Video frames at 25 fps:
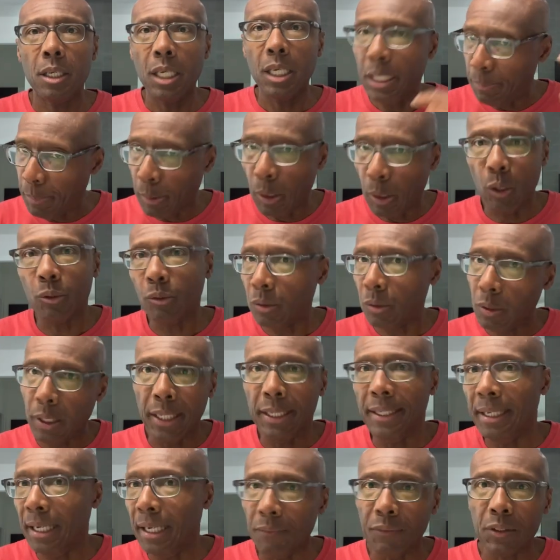Keep
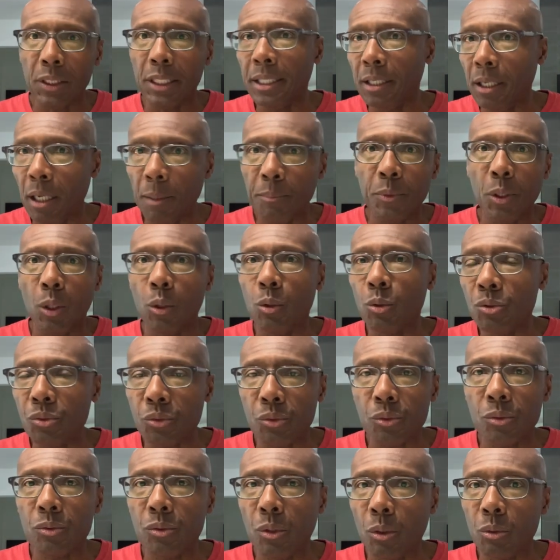on leveling up
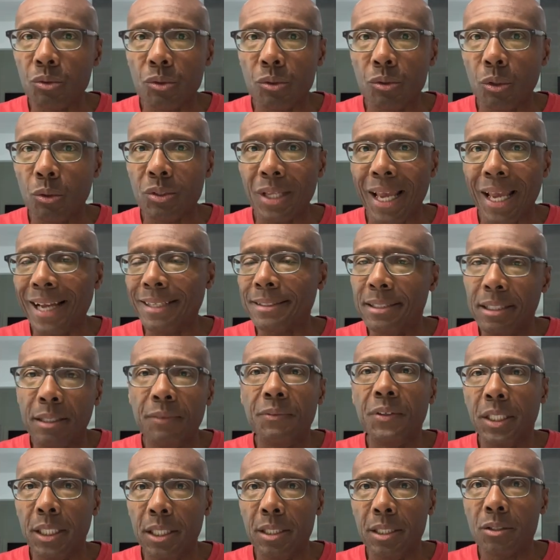those
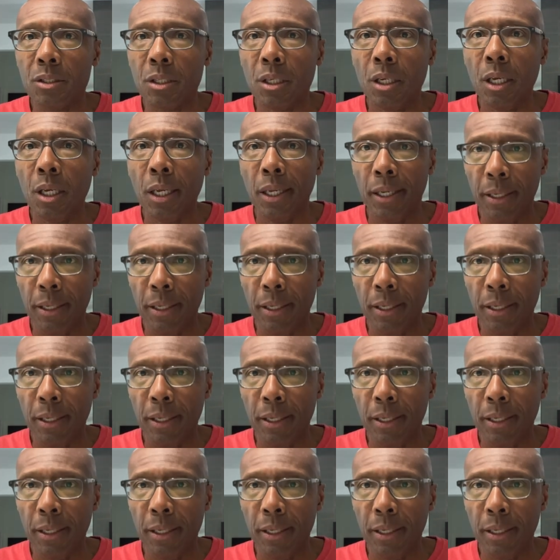activities.